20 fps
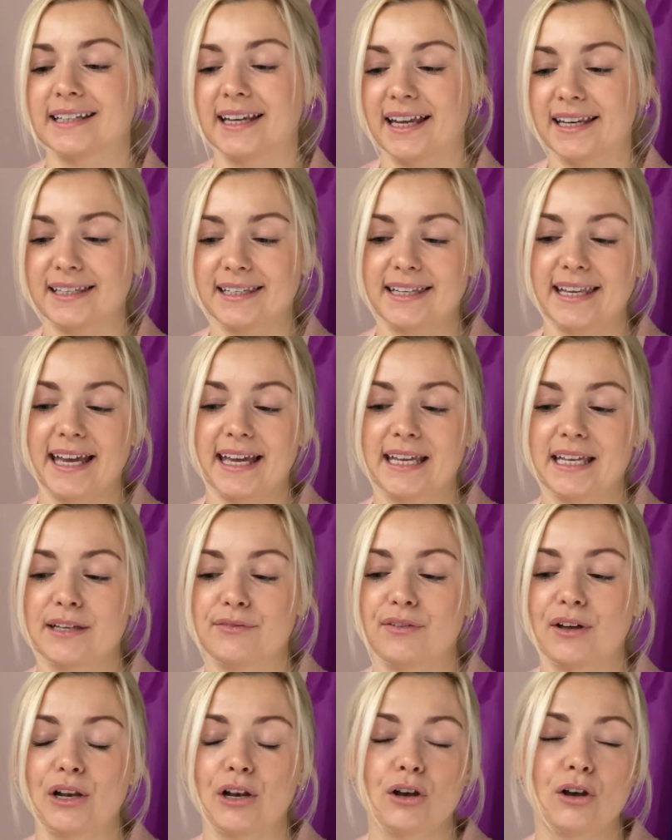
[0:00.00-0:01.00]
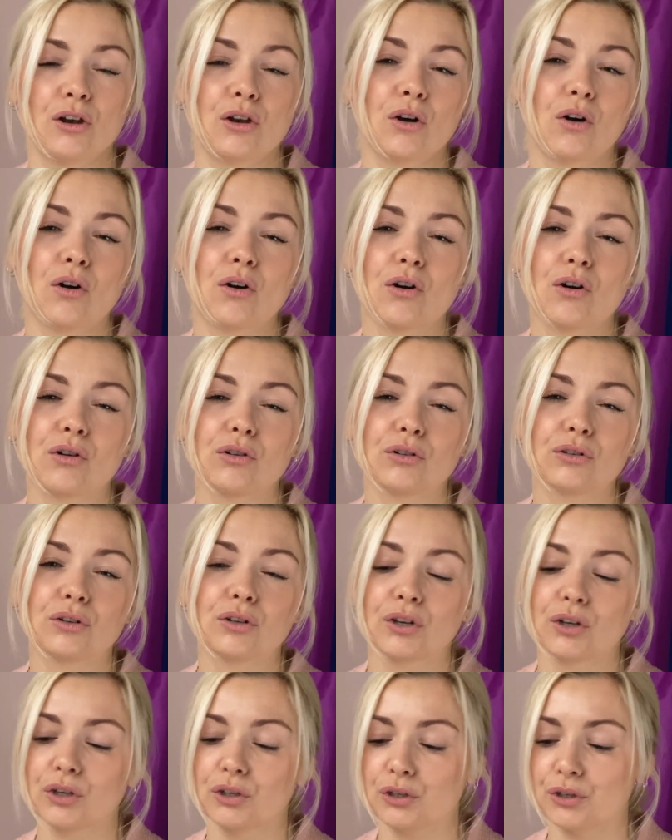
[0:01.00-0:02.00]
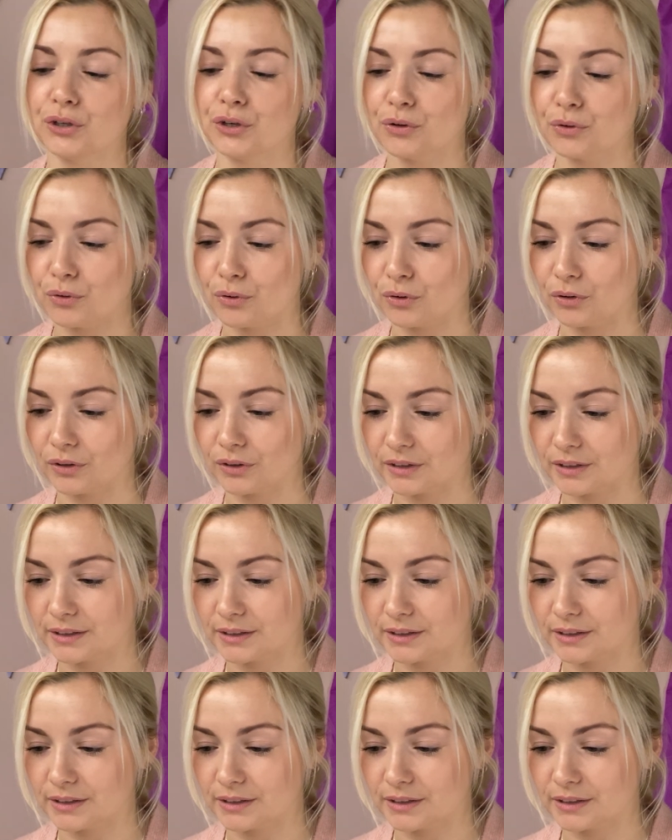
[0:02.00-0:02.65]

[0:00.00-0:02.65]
and gave a long yawn.